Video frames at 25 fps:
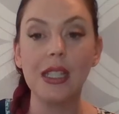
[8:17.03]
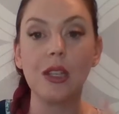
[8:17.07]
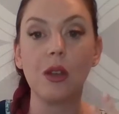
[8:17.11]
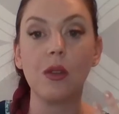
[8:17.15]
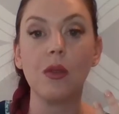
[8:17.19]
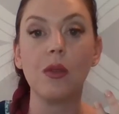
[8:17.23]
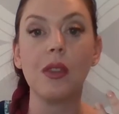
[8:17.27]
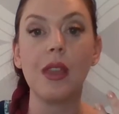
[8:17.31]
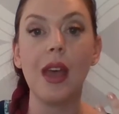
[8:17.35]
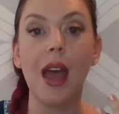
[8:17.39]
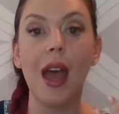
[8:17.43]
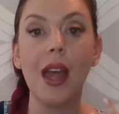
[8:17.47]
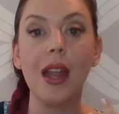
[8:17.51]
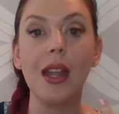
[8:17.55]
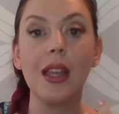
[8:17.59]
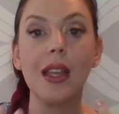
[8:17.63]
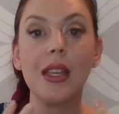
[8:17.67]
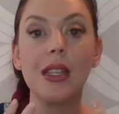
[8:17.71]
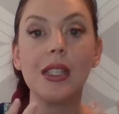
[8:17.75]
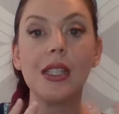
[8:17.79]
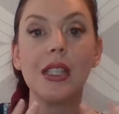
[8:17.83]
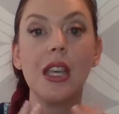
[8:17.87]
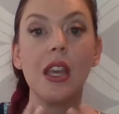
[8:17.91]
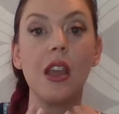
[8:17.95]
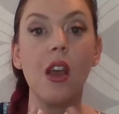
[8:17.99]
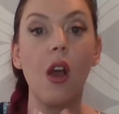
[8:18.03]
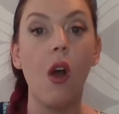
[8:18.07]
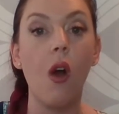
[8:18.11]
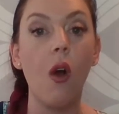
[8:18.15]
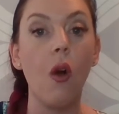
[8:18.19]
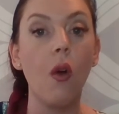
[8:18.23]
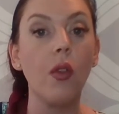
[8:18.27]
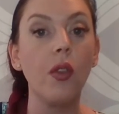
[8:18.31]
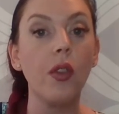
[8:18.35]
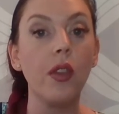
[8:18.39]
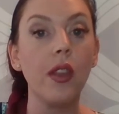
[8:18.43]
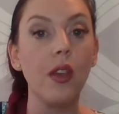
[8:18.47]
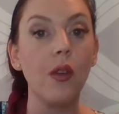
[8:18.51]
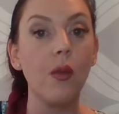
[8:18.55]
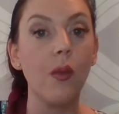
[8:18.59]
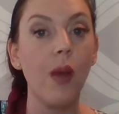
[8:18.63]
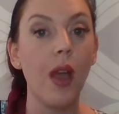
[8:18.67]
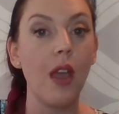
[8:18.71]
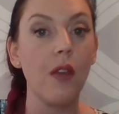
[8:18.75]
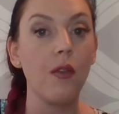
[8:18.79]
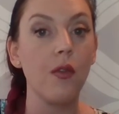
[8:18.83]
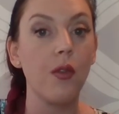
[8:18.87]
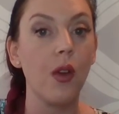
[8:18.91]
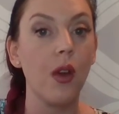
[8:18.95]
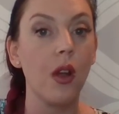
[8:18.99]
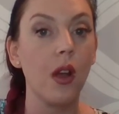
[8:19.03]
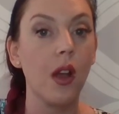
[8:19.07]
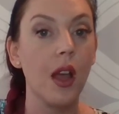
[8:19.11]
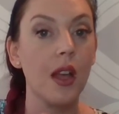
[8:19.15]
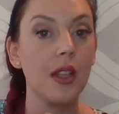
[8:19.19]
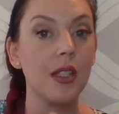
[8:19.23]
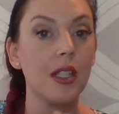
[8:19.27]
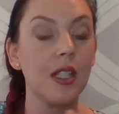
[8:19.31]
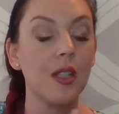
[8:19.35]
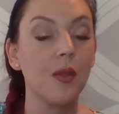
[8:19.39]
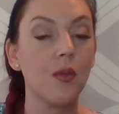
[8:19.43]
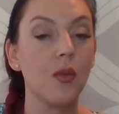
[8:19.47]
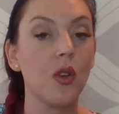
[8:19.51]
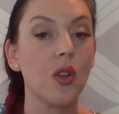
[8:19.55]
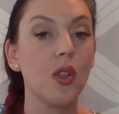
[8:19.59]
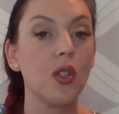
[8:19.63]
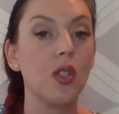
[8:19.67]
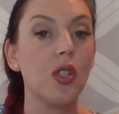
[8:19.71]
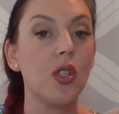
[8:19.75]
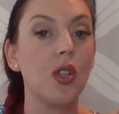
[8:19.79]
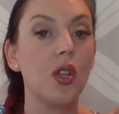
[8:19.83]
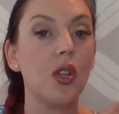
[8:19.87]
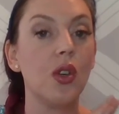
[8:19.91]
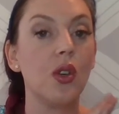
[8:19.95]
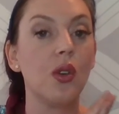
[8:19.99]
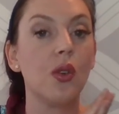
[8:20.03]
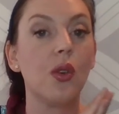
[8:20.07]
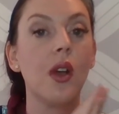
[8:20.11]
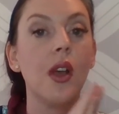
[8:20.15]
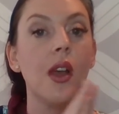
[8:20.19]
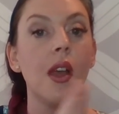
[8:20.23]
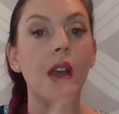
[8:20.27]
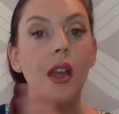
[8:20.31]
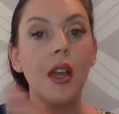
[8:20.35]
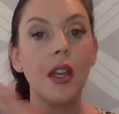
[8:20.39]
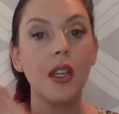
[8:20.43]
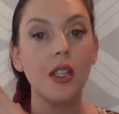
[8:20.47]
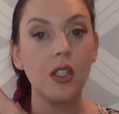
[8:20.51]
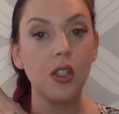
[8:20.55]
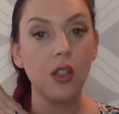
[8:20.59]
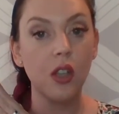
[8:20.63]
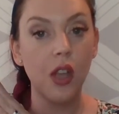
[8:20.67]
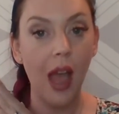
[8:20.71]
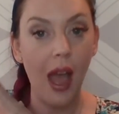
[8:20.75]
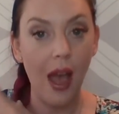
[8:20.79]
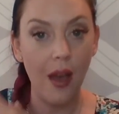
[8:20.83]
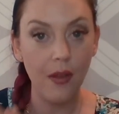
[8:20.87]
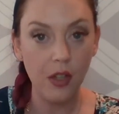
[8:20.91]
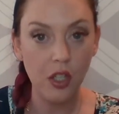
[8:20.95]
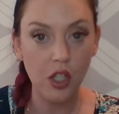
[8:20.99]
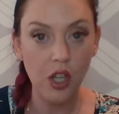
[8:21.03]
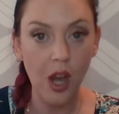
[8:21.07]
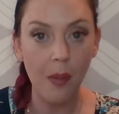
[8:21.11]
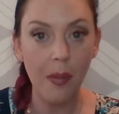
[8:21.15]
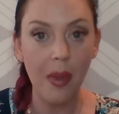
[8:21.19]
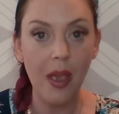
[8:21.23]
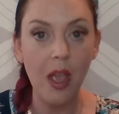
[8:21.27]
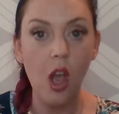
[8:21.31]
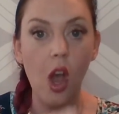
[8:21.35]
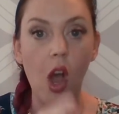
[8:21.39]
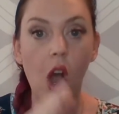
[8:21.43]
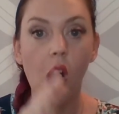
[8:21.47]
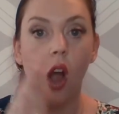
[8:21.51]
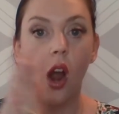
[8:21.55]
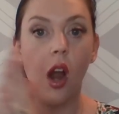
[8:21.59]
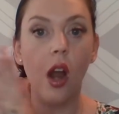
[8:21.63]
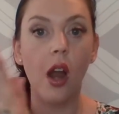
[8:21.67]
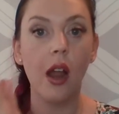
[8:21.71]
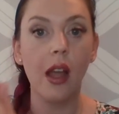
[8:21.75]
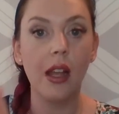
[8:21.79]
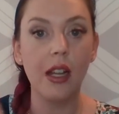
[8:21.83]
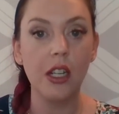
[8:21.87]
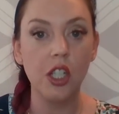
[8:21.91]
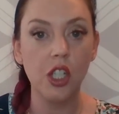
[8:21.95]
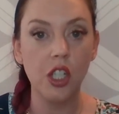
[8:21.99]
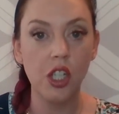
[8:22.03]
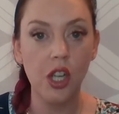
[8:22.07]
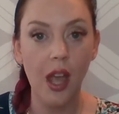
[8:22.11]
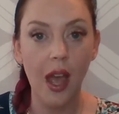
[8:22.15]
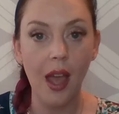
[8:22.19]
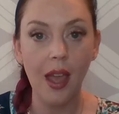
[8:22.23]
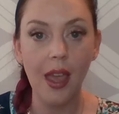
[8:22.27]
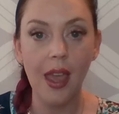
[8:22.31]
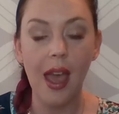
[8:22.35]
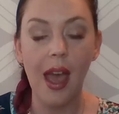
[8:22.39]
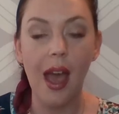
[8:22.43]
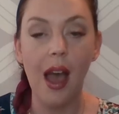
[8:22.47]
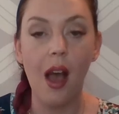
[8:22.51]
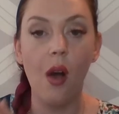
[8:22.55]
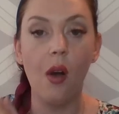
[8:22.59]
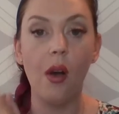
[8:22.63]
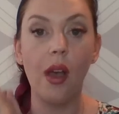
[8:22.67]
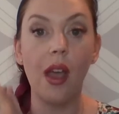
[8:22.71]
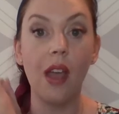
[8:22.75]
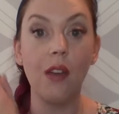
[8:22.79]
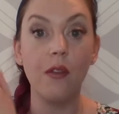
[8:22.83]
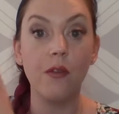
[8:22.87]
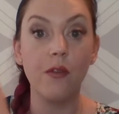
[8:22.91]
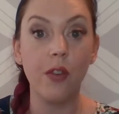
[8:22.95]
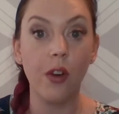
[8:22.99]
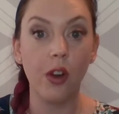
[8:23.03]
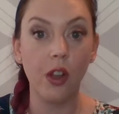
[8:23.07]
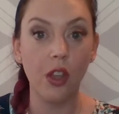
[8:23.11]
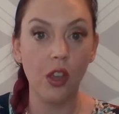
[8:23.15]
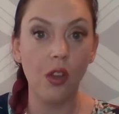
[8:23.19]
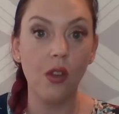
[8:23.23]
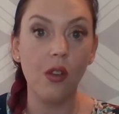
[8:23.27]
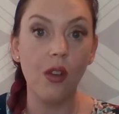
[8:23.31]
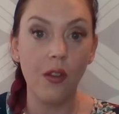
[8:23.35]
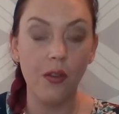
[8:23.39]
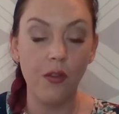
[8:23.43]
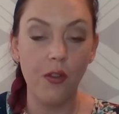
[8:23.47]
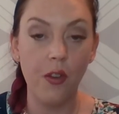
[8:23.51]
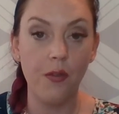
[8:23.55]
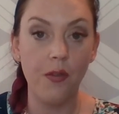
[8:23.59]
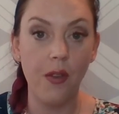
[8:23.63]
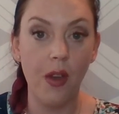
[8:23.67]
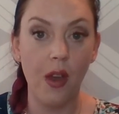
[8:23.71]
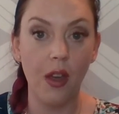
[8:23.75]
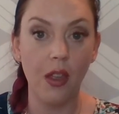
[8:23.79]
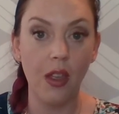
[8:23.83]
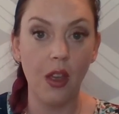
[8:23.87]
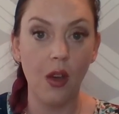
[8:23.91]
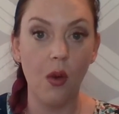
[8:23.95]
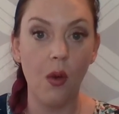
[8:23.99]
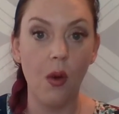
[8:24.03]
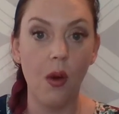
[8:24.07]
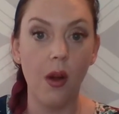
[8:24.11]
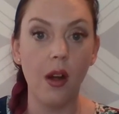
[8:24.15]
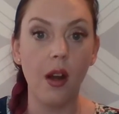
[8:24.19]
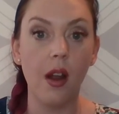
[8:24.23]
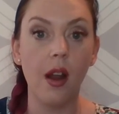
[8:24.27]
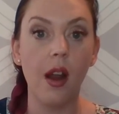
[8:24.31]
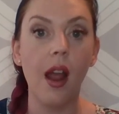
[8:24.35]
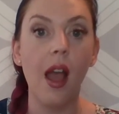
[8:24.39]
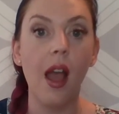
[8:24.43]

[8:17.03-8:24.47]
So that is the only way for a customer to have a shopping cart, check out, and for you to fulfill the order.